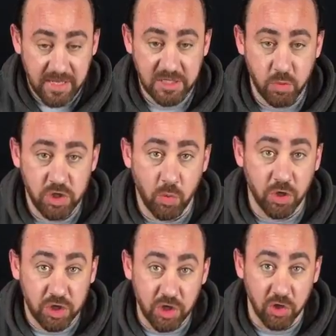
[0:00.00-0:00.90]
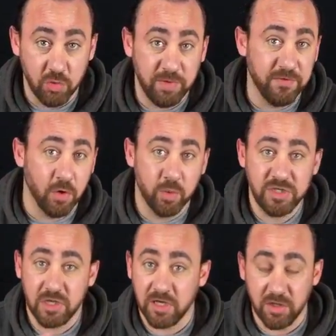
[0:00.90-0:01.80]
That's what you want to do before we
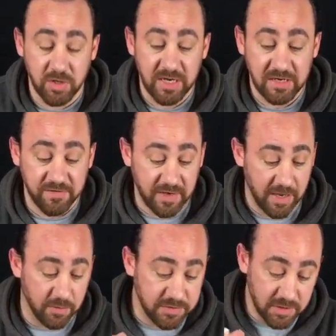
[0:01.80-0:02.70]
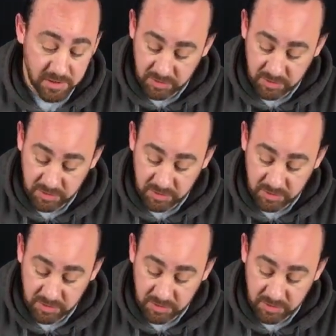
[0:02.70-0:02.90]
start doing anything else.